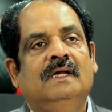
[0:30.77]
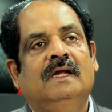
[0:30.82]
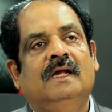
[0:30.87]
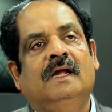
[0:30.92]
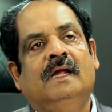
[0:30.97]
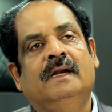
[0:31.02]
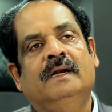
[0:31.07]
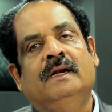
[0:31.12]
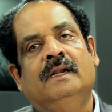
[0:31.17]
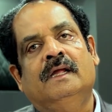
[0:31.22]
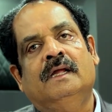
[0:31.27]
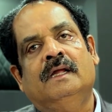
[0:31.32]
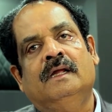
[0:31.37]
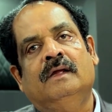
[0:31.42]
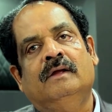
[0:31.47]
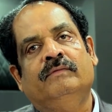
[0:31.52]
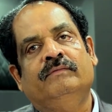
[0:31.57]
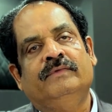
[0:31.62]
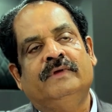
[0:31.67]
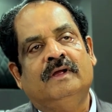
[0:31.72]
and
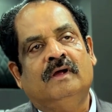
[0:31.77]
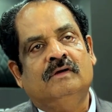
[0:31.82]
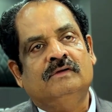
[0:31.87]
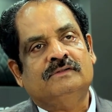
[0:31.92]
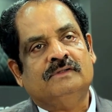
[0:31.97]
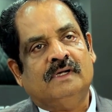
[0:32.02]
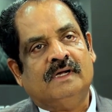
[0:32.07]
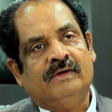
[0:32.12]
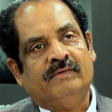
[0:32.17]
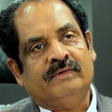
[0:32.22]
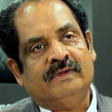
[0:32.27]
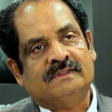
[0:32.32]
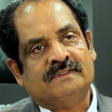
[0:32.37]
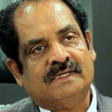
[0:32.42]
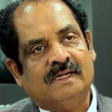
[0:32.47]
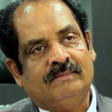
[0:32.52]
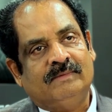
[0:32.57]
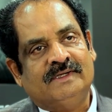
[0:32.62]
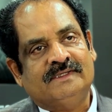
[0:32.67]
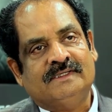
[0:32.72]
we also have
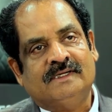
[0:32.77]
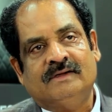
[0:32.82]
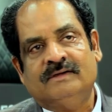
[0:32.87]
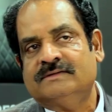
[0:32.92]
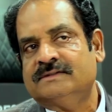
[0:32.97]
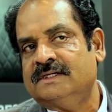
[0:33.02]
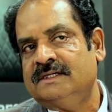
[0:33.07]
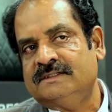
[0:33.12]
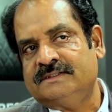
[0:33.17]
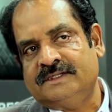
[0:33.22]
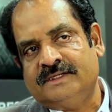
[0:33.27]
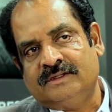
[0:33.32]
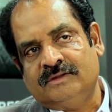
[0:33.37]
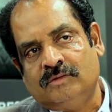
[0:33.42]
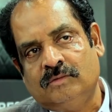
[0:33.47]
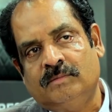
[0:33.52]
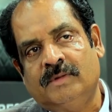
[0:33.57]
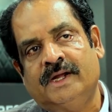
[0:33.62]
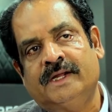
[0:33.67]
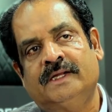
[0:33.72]
established ourselves in
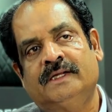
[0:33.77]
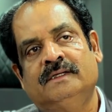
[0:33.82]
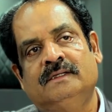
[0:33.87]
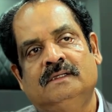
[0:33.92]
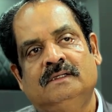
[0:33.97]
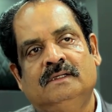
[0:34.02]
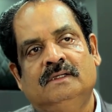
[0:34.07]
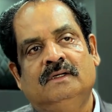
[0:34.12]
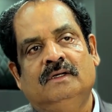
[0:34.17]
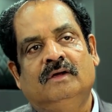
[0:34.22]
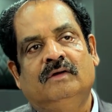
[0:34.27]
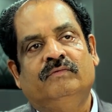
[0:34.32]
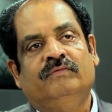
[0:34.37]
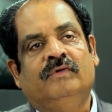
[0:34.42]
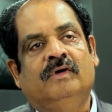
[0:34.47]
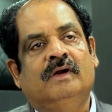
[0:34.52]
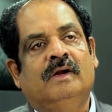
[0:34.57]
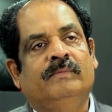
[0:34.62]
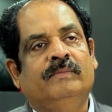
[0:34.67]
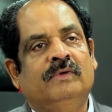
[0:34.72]
Dubai
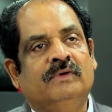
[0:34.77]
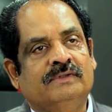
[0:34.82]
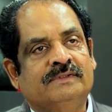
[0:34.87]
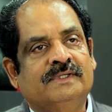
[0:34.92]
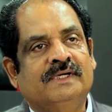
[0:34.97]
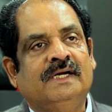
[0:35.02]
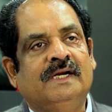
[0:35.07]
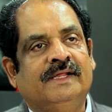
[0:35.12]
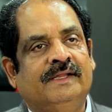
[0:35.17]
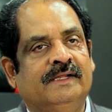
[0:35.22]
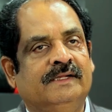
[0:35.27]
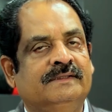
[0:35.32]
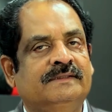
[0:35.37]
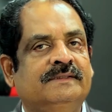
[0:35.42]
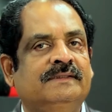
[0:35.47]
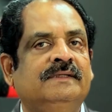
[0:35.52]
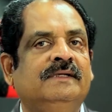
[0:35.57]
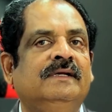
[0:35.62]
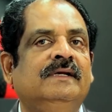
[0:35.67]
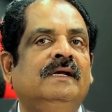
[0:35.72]
for upholstery leathers.